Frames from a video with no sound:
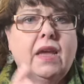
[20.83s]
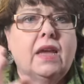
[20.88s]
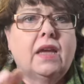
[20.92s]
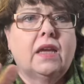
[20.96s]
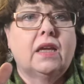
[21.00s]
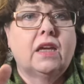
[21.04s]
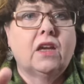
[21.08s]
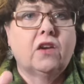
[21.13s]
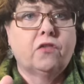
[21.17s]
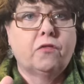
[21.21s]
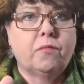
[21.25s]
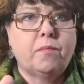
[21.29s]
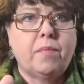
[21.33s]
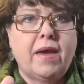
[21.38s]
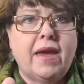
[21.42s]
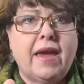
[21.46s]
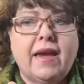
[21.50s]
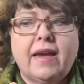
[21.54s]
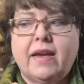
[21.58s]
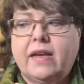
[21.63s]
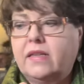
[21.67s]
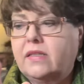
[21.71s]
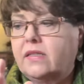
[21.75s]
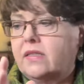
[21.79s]
gift
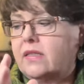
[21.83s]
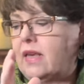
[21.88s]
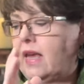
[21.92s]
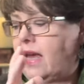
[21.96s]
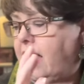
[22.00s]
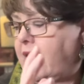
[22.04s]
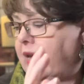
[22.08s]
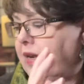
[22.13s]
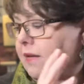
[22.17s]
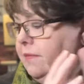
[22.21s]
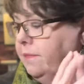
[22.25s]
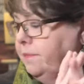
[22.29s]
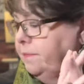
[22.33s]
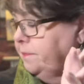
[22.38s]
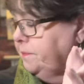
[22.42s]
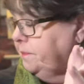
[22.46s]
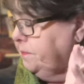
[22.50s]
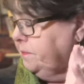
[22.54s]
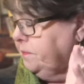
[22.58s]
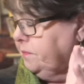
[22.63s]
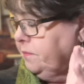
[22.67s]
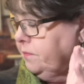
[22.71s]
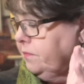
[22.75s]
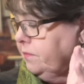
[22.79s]
bags and
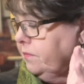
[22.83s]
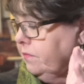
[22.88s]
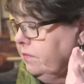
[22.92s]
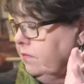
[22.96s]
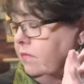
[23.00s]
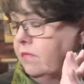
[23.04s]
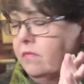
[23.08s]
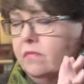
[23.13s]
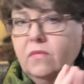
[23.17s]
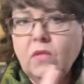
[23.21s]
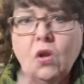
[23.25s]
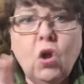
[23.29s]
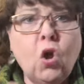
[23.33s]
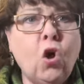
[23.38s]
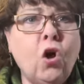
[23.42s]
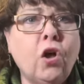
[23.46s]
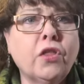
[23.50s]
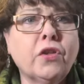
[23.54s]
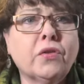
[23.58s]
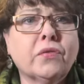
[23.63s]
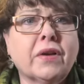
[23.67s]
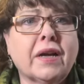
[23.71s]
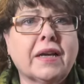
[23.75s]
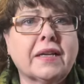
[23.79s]
all
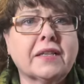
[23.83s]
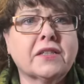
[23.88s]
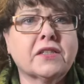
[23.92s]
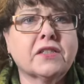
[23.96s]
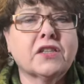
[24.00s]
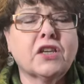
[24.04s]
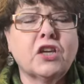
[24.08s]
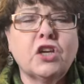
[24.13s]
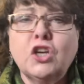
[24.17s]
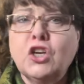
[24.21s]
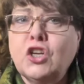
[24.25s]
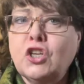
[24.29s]
the rest.